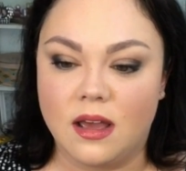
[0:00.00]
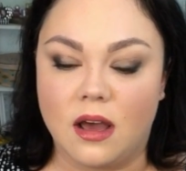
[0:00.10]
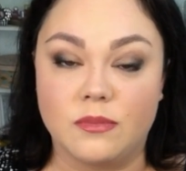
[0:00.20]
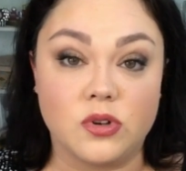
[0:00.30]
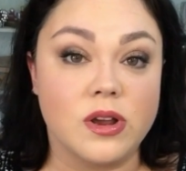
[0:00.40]

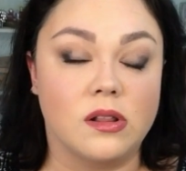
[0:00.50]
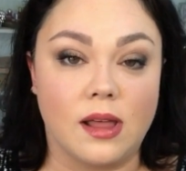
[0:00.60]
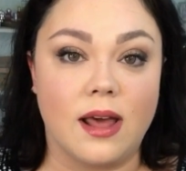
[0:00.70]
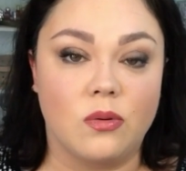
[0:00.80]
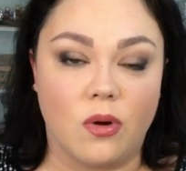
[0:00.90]
um, drink a
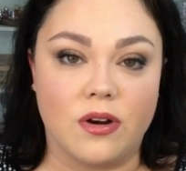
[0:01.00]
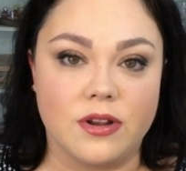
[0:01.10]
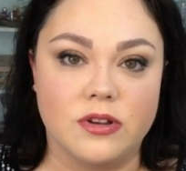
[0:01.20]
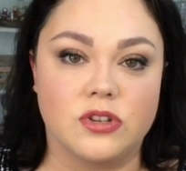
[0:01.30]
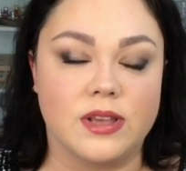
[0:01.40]
lot of water
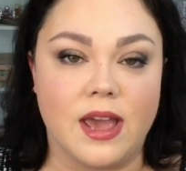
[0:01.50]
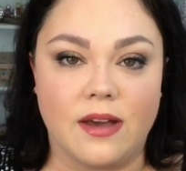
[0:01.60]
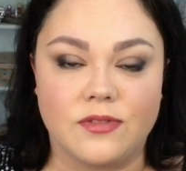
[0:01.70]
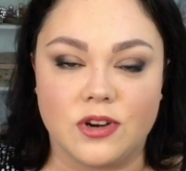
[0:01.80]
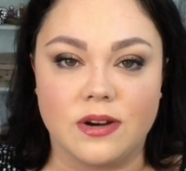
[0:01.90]
usually
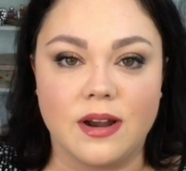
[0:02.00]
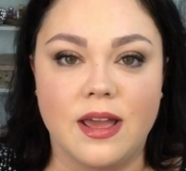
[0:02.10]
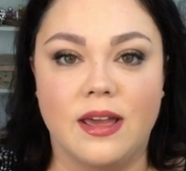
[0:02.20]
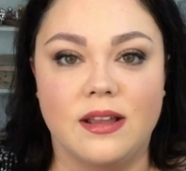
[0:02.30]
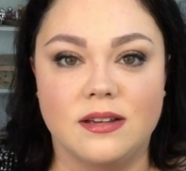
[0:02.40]
after
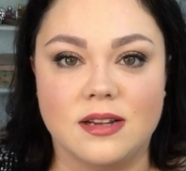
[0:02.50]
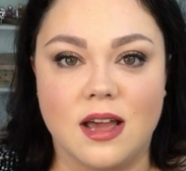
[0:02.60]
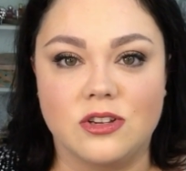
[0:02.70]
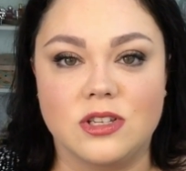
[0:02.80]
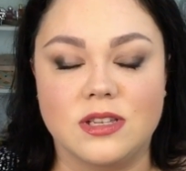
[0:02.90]
and
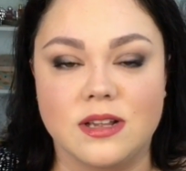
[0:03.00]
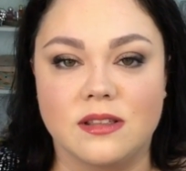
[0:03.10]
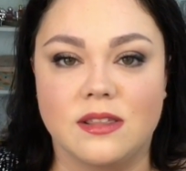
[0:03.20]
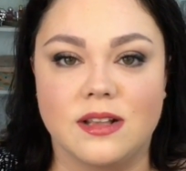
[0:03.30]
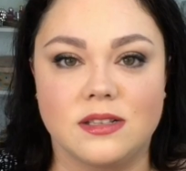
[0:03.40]
I just think
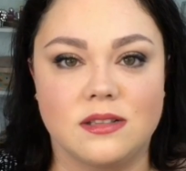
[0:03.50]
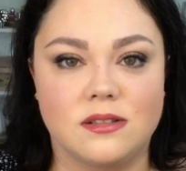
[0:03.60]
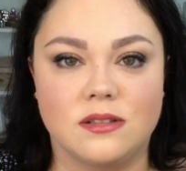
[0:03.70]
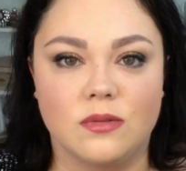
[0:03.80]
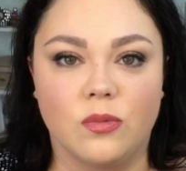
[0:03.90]
that
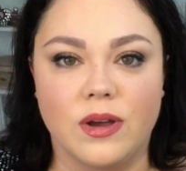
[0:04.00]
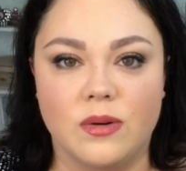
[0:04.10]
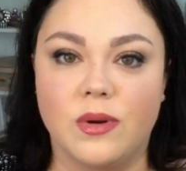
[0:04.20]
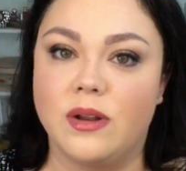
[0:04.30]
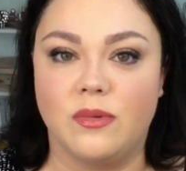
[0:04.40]
that's
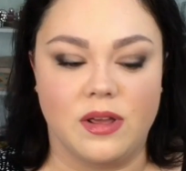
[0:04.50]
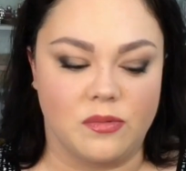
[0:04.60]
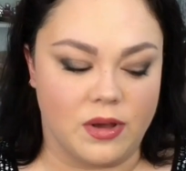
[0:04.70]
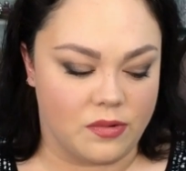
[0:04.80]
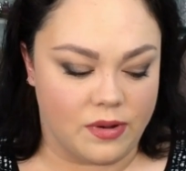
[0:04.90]
win, win,
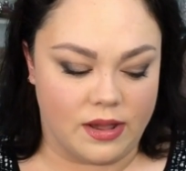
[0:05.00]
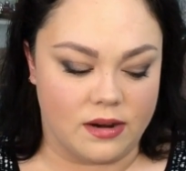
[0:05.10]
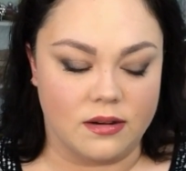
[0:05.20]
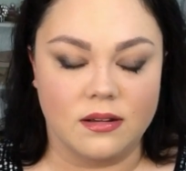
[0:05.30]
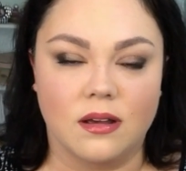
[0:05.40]
win, win,
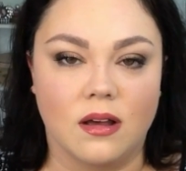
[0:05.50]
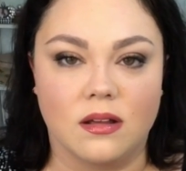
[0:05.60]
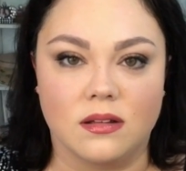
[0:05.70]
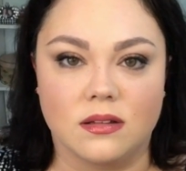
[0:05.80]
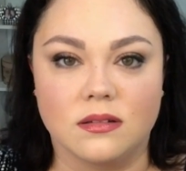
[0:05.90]
win
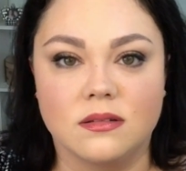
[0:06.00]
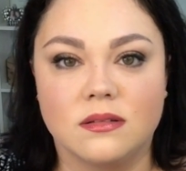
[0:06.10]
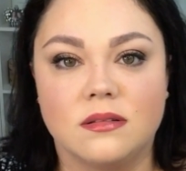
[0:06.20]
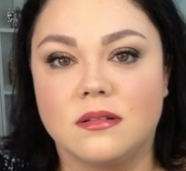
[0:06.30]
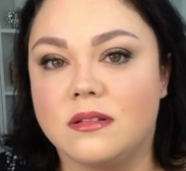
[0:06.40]
all,
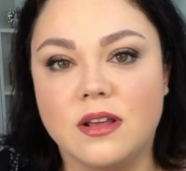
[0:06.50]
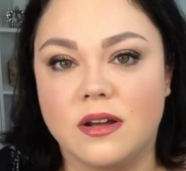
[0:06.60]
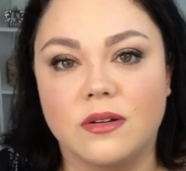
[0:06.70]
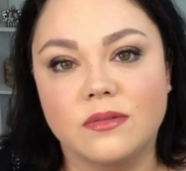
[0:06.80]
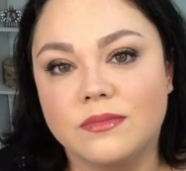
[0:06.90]
you
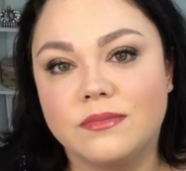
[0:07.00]
know,